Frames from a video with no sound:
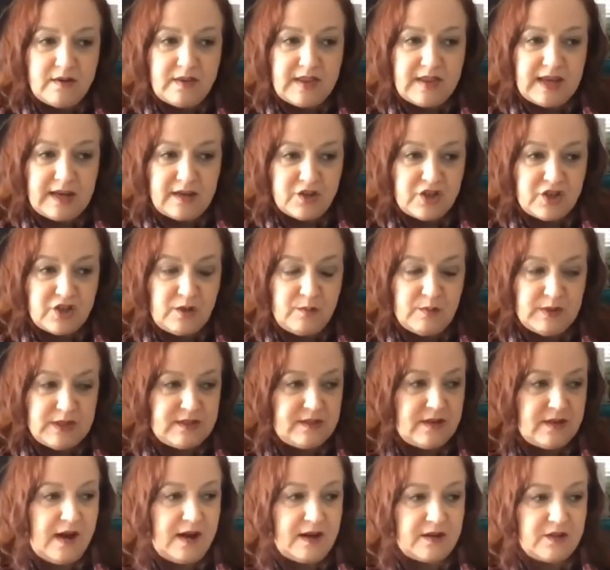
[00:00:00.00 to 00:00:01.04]
thing she would
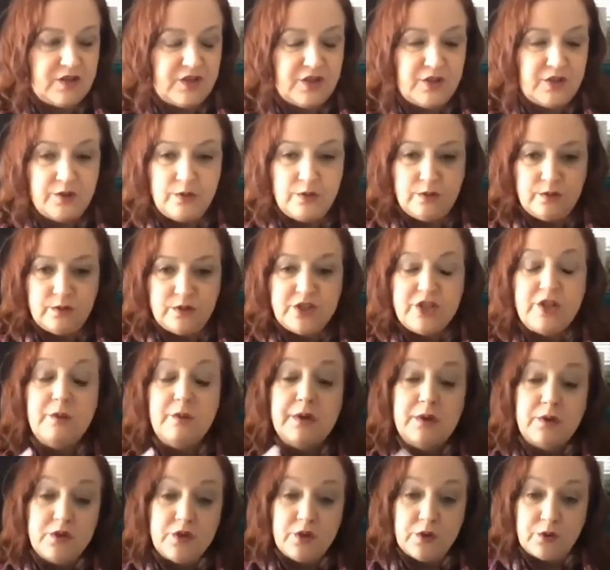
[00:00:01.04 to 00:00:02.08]

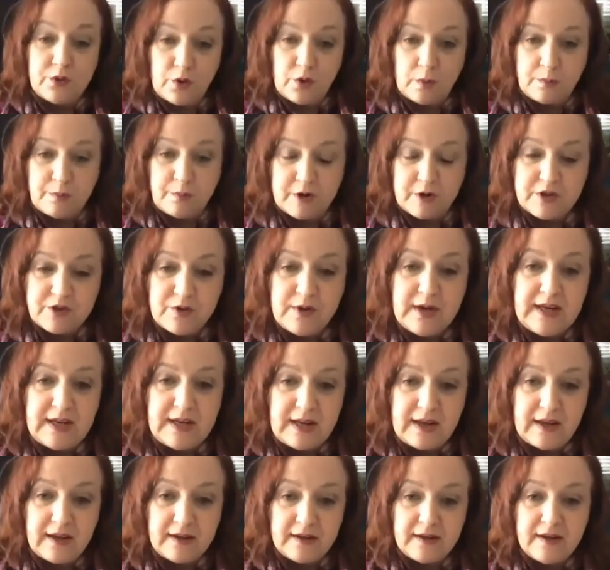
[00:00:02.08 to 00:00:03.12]
do corporate
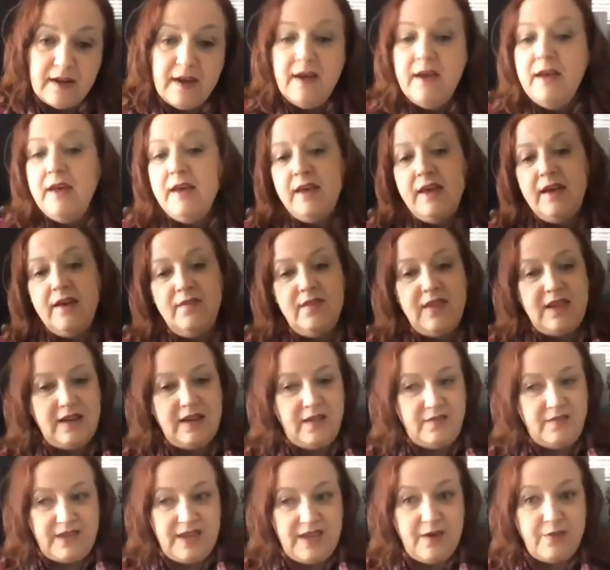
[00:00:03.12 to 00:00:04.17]
training. And then
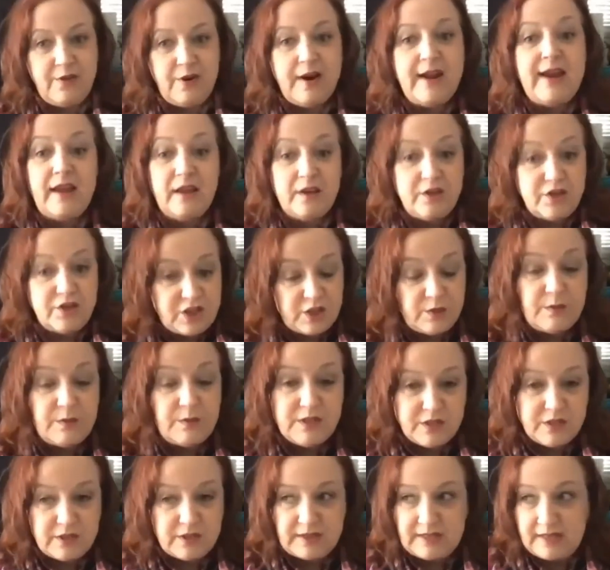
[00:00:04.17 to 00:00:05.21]
on the other hand, she would
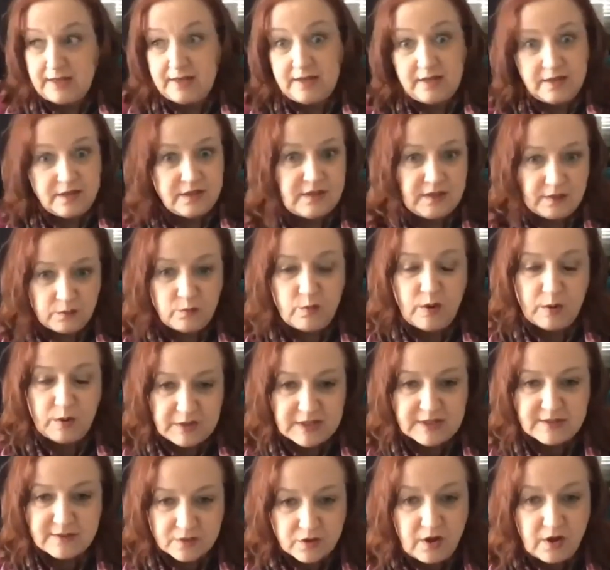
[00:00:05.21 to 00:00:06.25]
get into
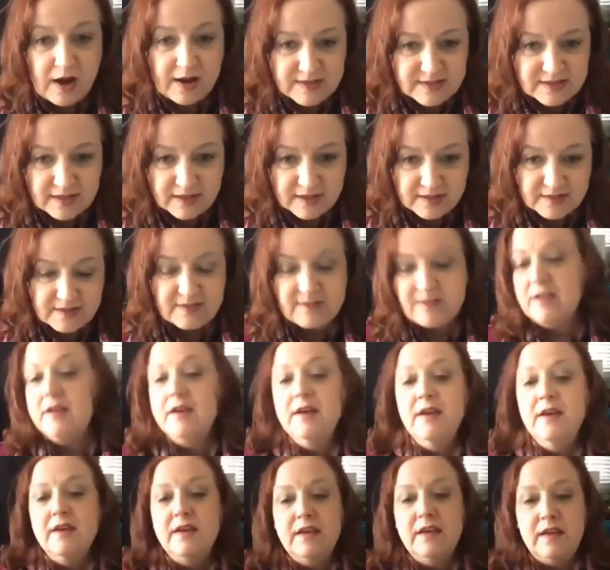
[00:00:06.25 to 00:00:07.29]
women's closets,
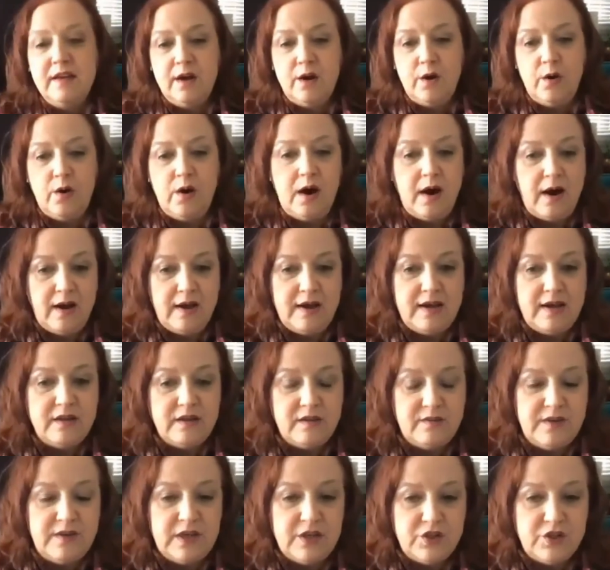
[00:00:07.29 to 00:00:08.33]

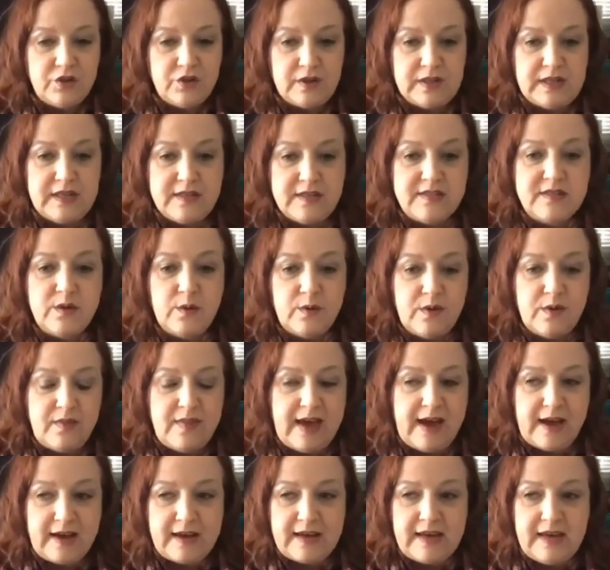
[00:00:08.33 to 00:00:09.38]
individually. So in
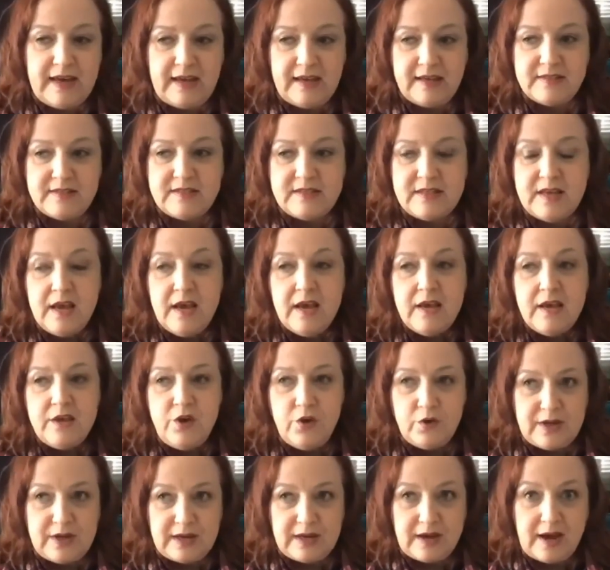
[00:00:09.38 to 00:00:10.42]
that case,
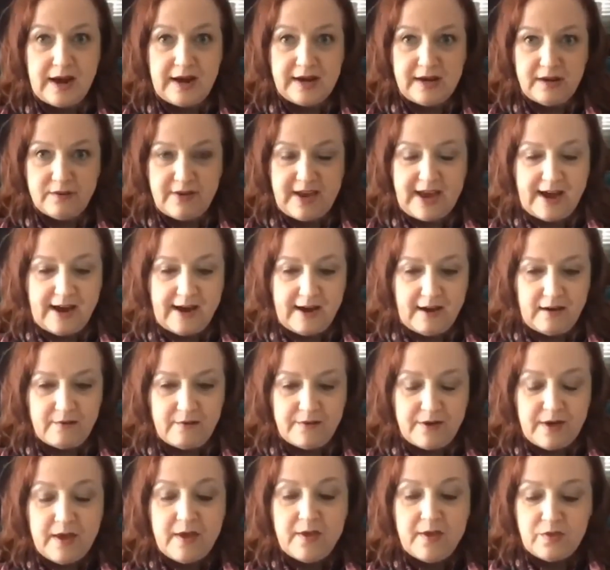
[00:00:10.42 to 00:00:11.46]
you can kind of
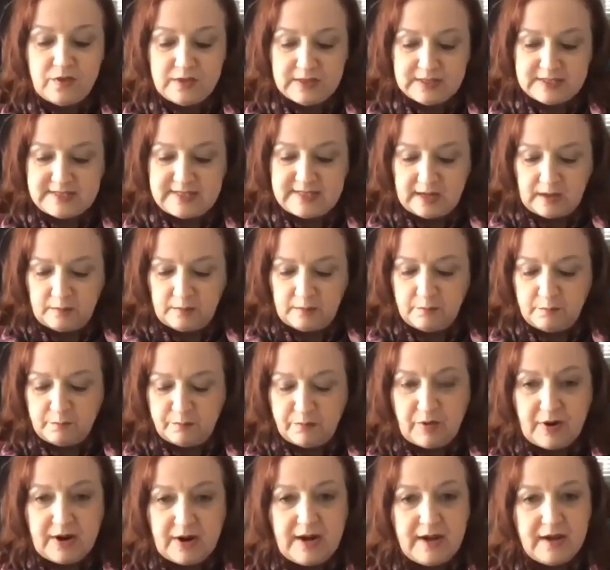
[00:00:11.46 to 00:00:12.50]
have the same
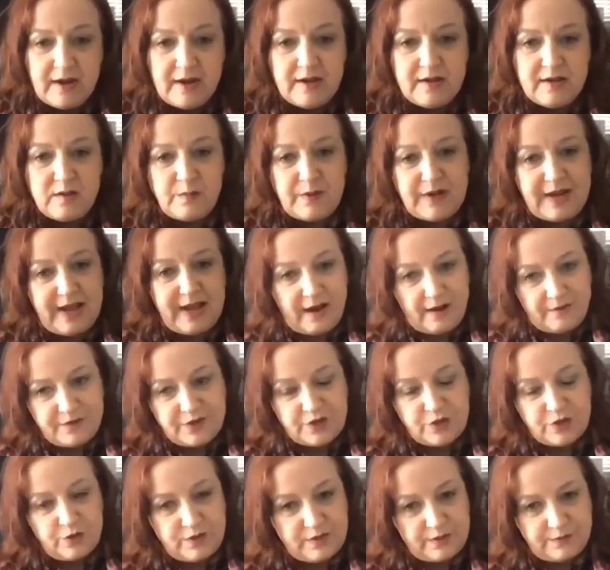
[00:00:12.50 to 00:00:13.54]
brand, but have
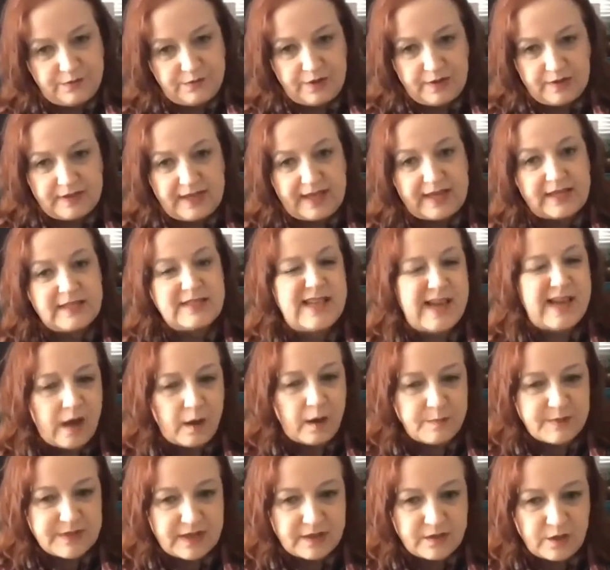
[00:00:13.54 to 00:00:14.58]
two different
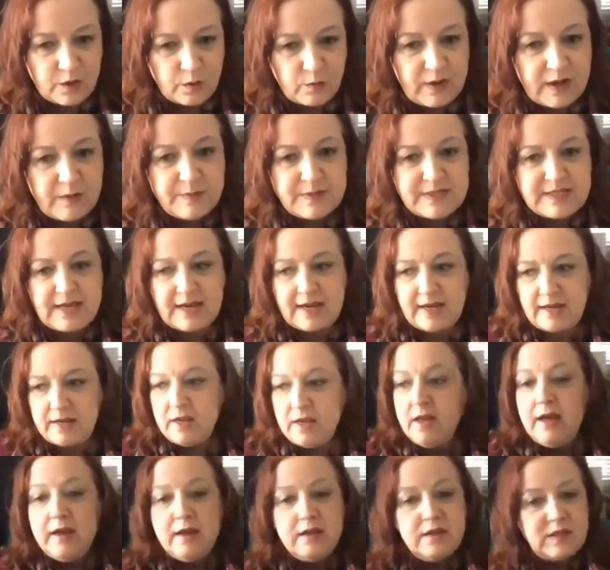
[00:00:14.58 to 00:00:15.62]
tabs on your website,
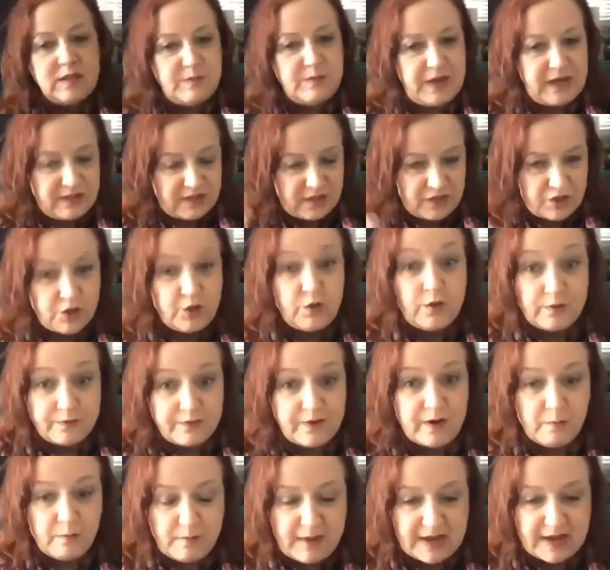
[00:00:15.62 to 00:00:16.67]
speak to two
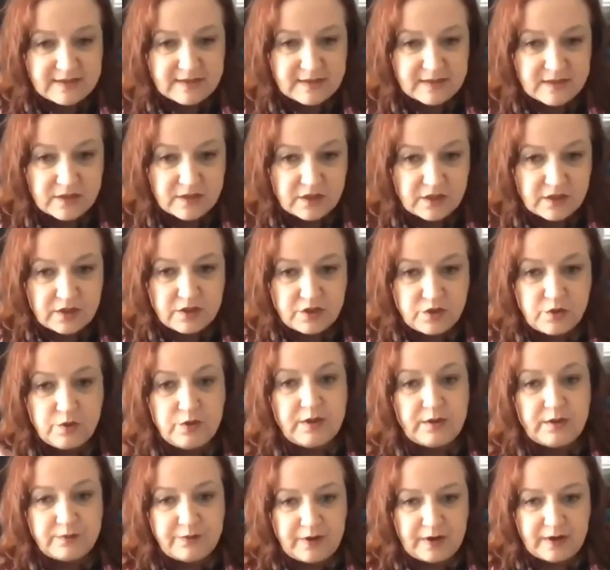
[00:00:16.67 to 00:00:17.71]

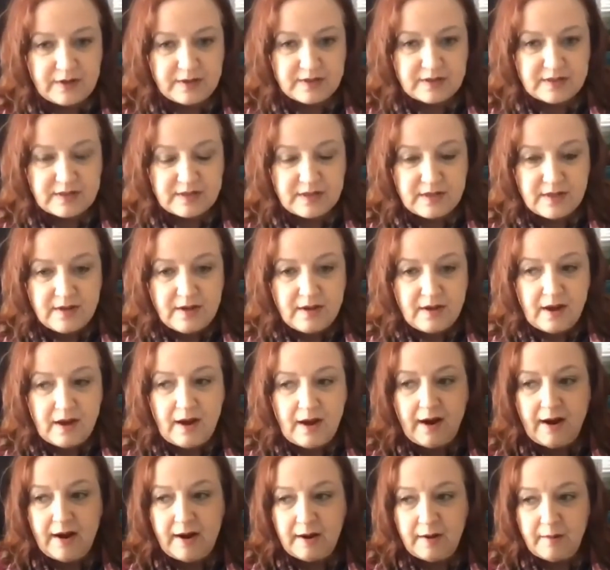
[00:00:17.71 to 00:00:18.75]
different
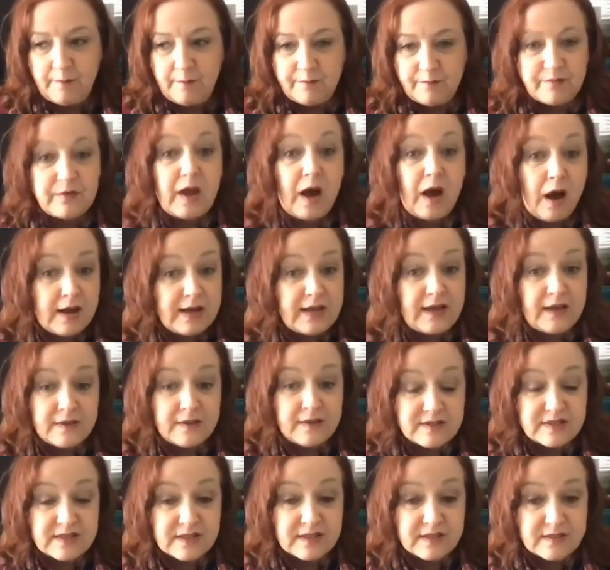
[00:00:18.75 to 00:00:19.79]

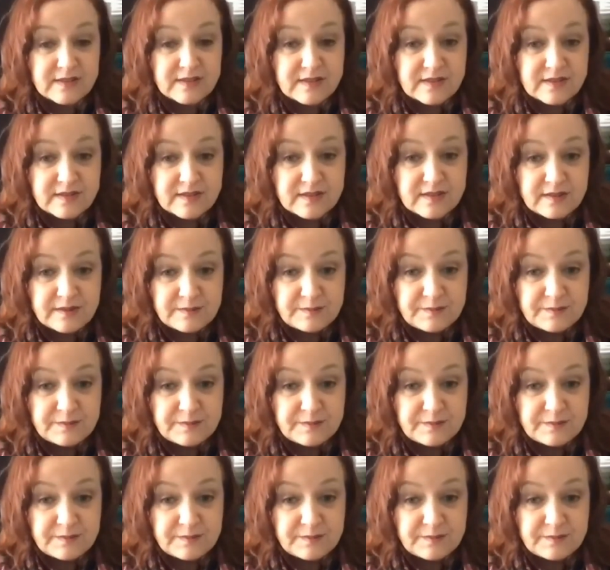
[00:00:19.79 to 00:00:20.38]
audiences.